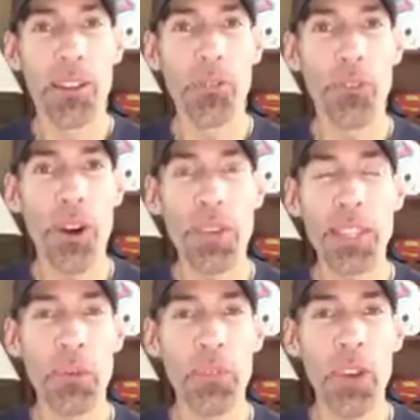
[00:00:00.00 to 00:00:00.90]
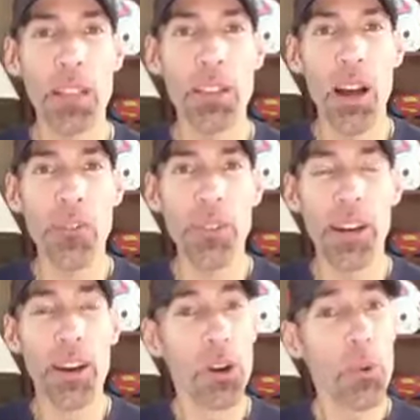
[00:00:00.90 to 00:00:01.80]
Look for everything we've got to offer
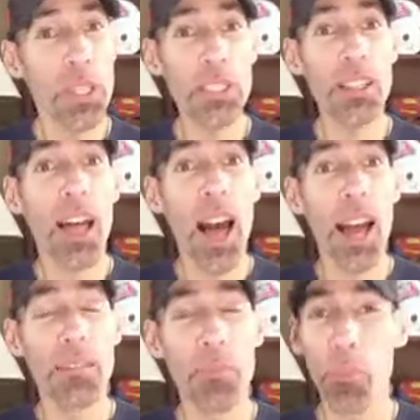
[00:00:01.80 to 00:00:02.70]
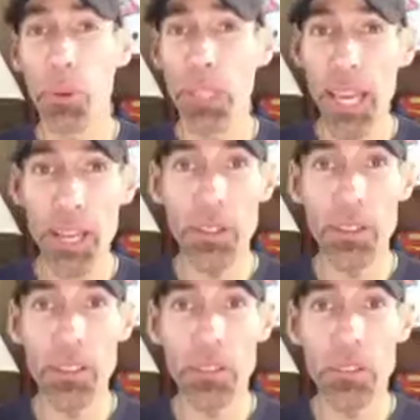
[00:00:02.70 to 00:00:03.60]
there, which is a lot. Player
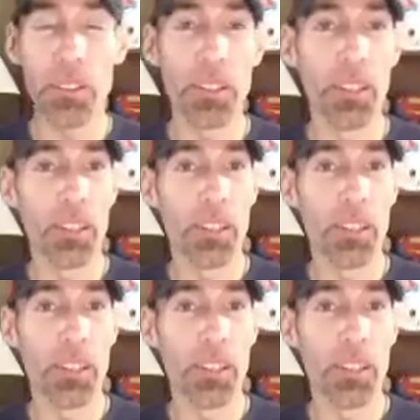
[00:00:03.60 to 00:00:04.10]
news,